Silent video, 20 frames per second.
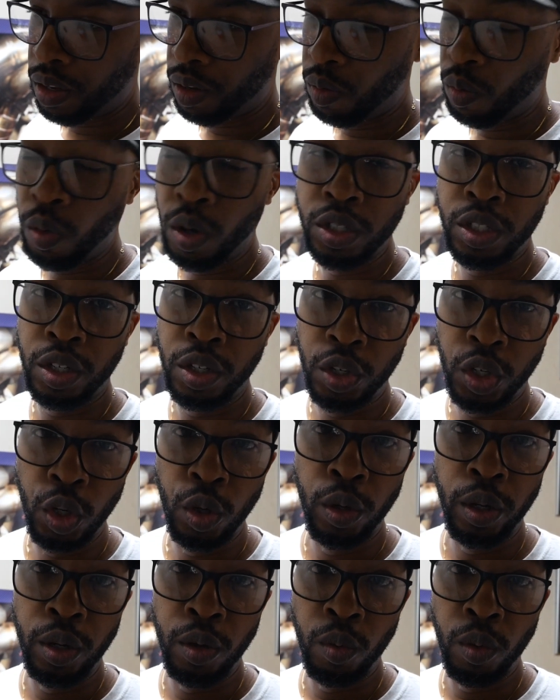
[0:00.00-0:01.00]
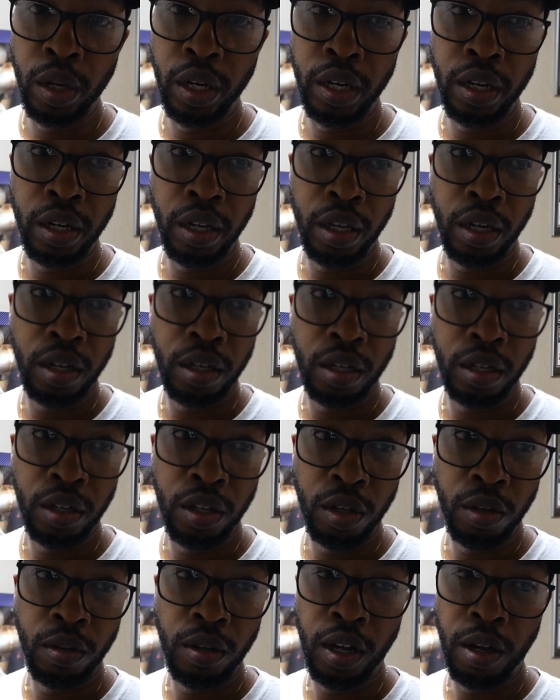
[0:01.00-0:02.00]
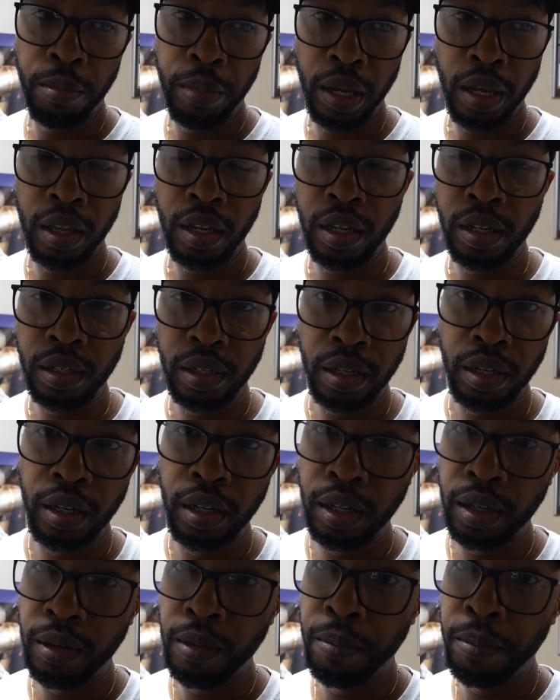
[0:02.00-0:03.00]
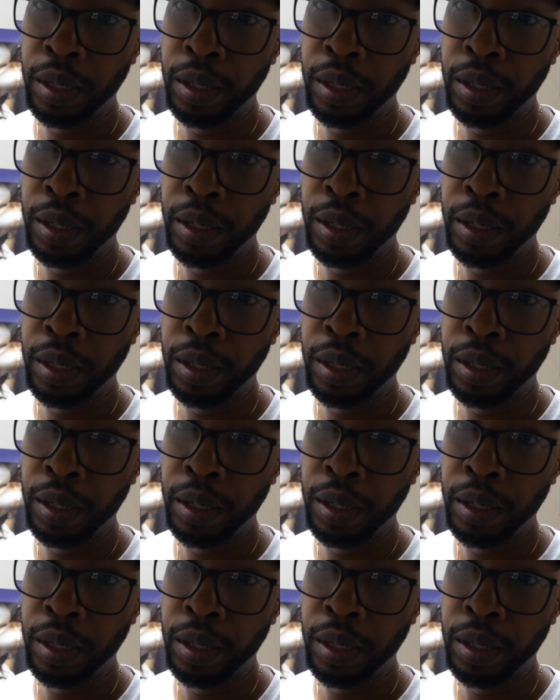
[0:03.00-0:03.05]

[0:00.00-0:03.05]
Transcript: wasn't doing what it needed to do. I mean, it cut,